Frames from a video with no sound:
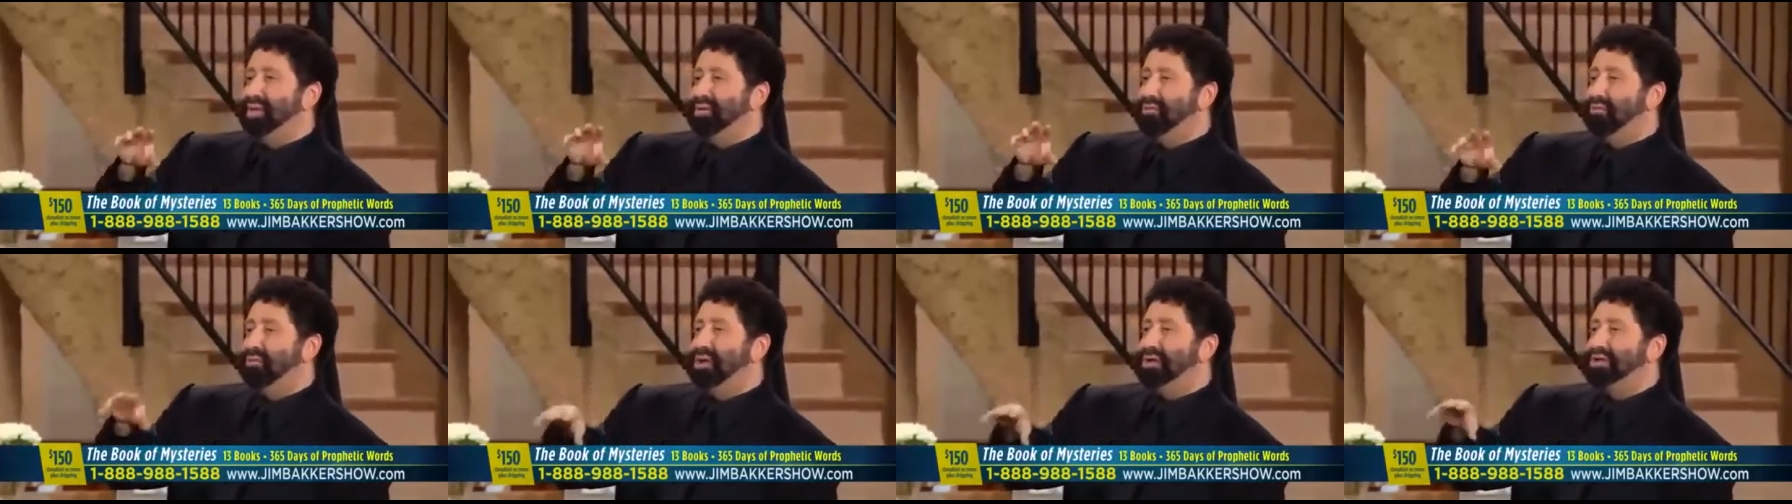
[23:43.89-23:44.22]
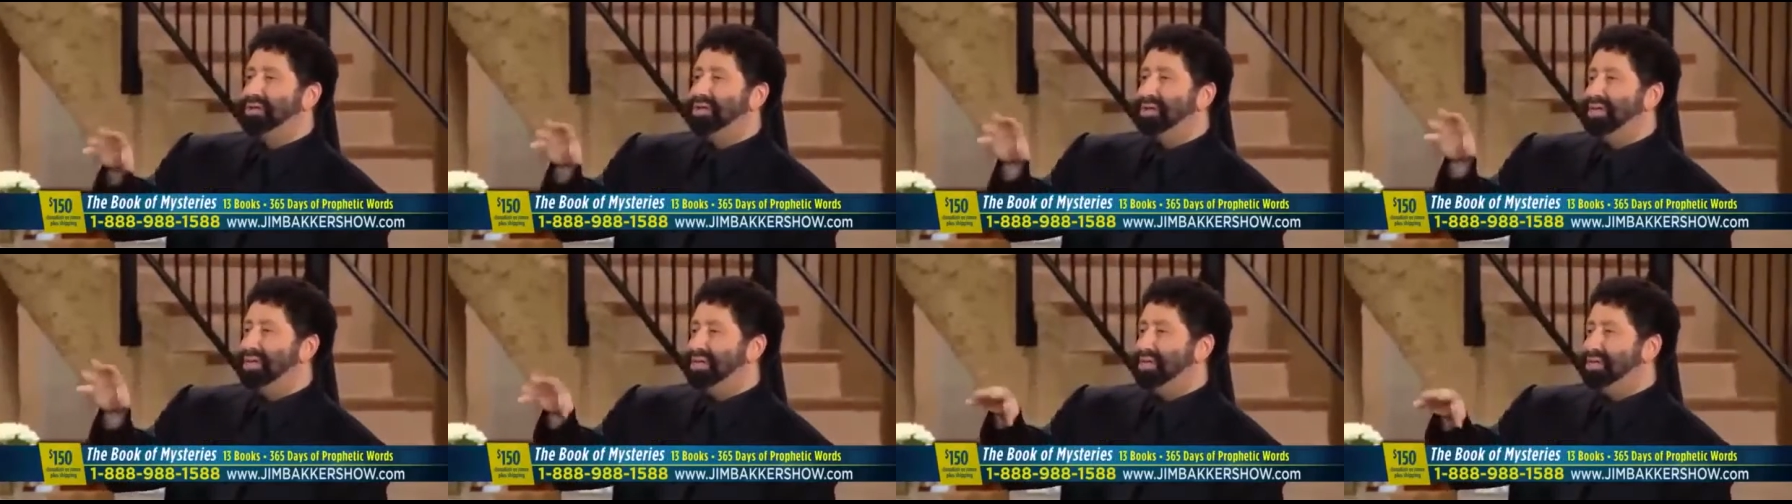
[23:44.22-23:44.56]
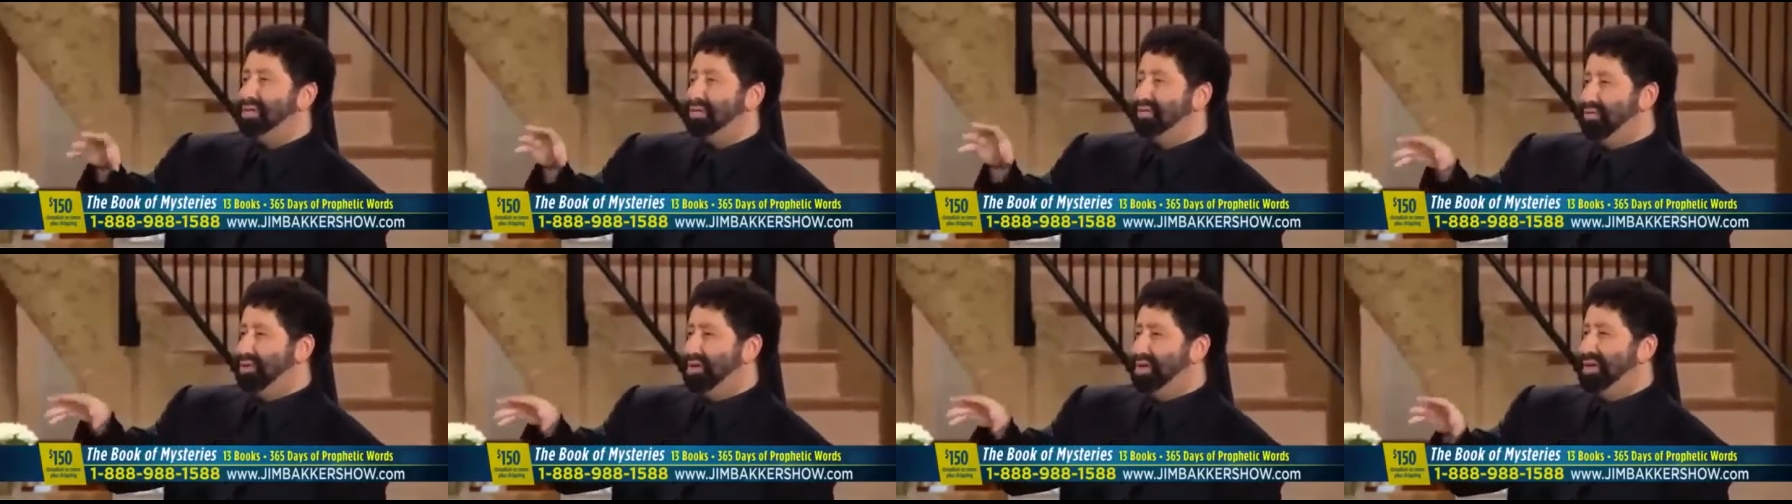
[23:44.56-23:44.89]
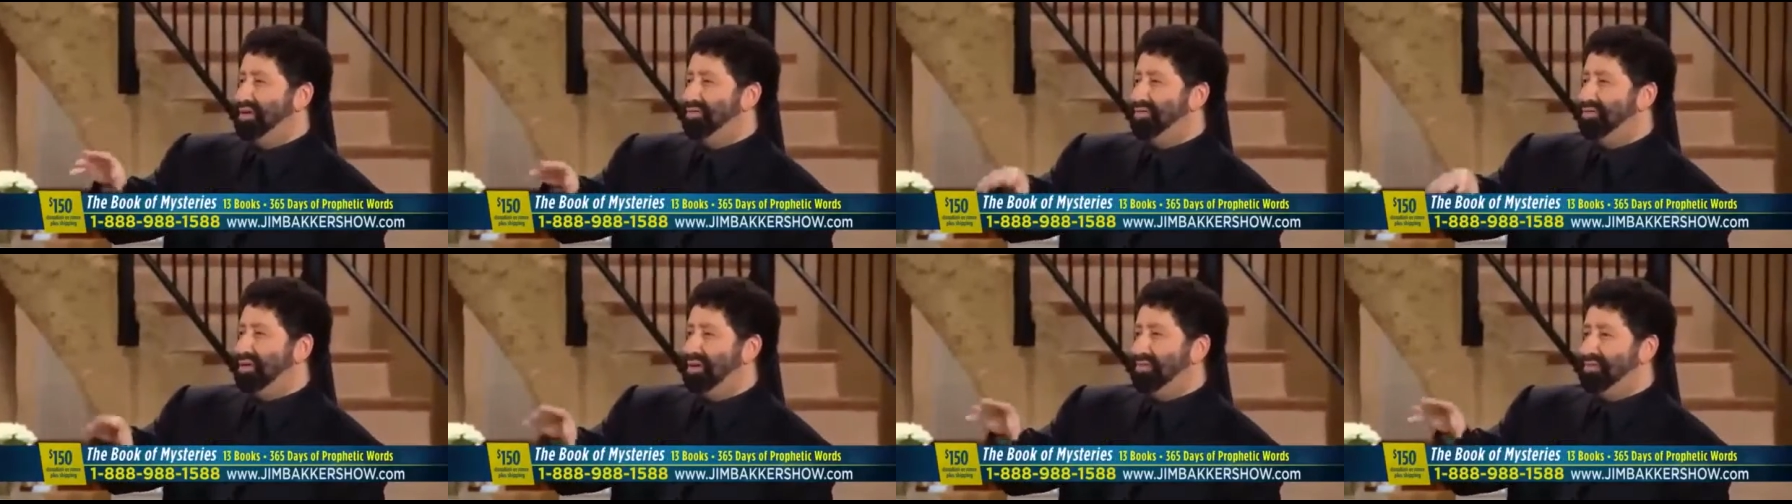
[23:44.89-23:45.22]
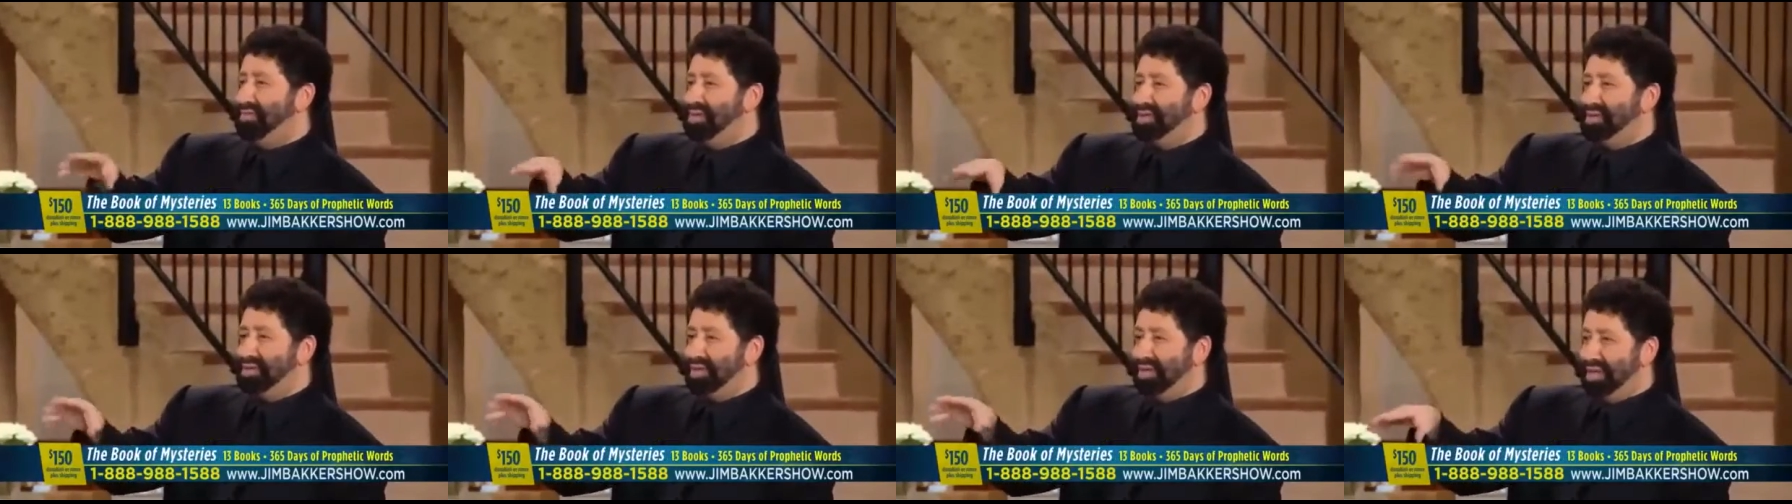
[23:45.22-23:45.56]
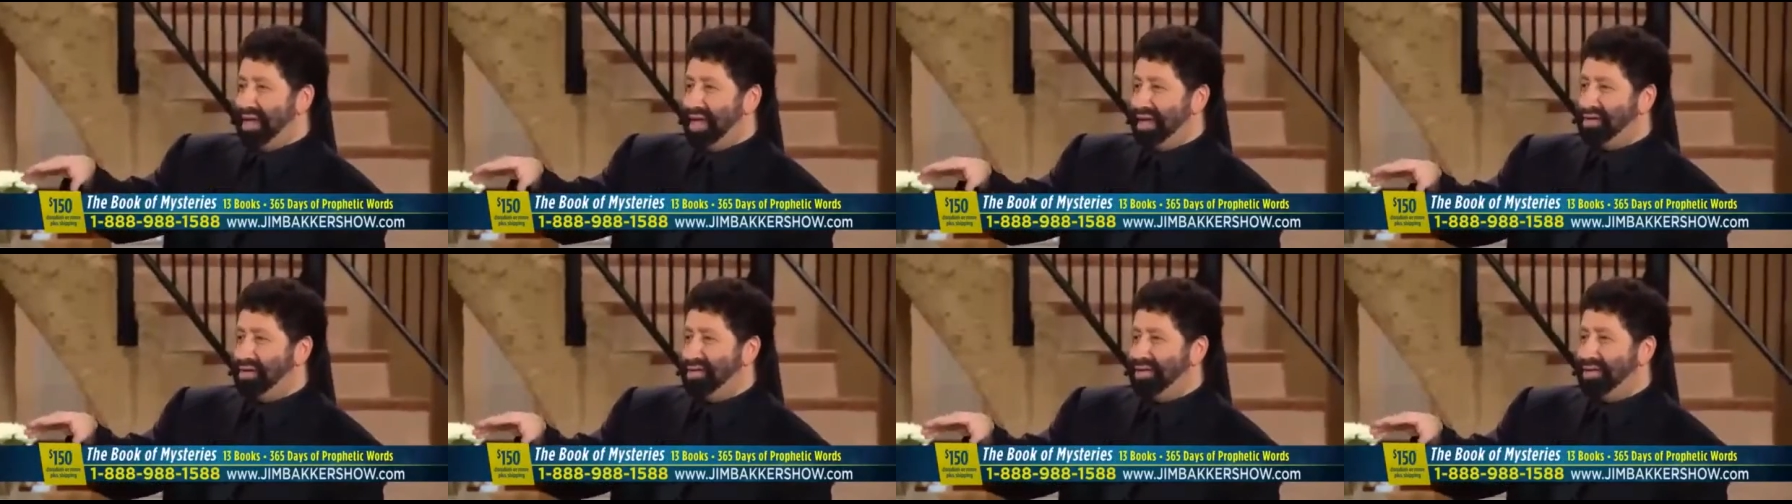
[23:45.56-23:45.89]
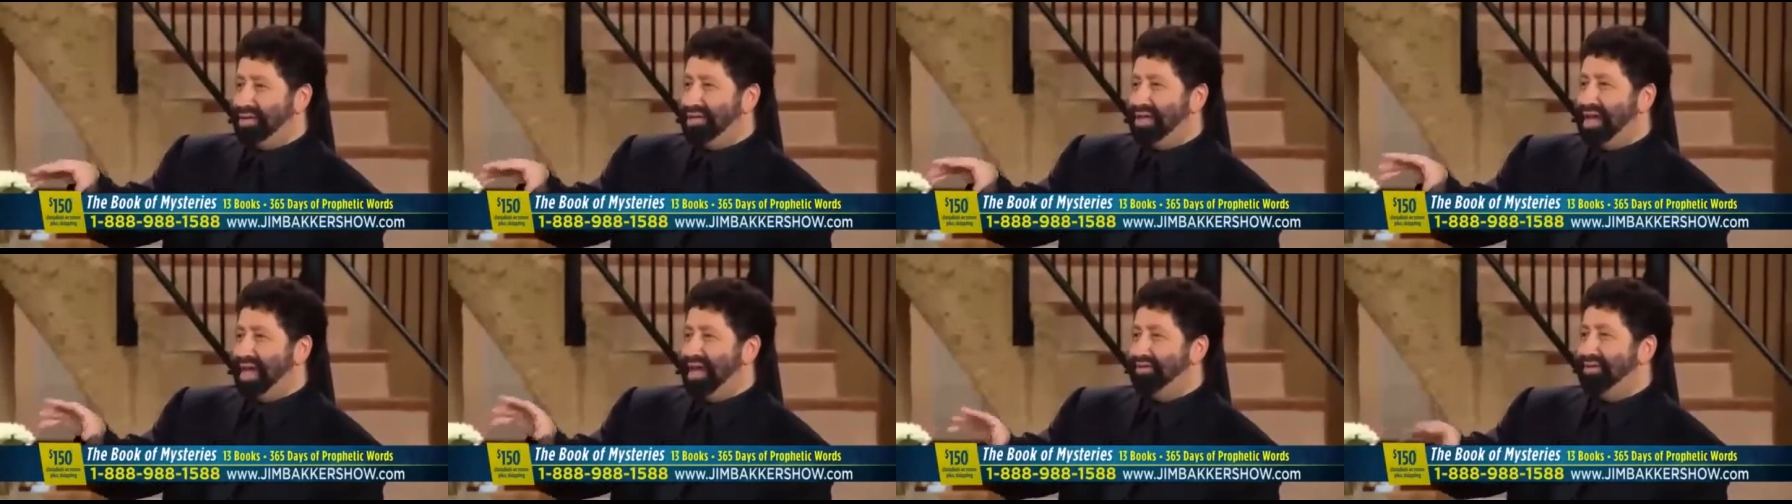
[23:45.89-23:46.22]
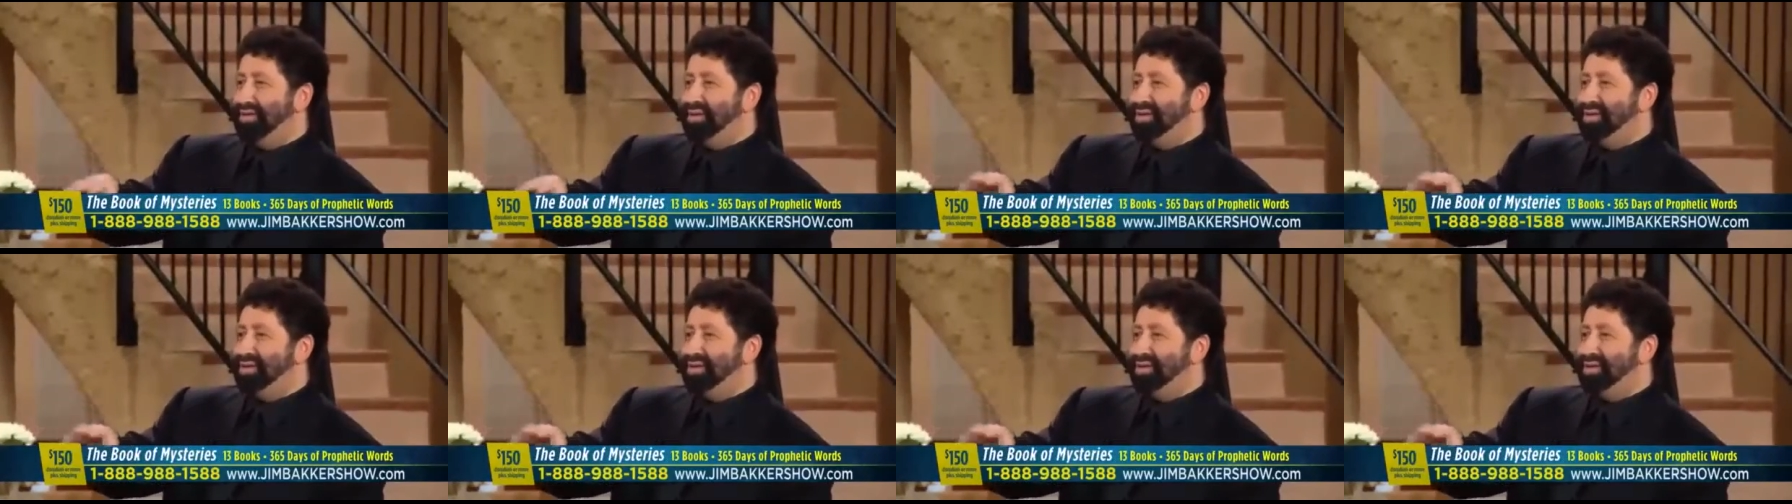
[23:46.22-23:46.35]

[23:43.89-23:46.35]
once he is freed from this election,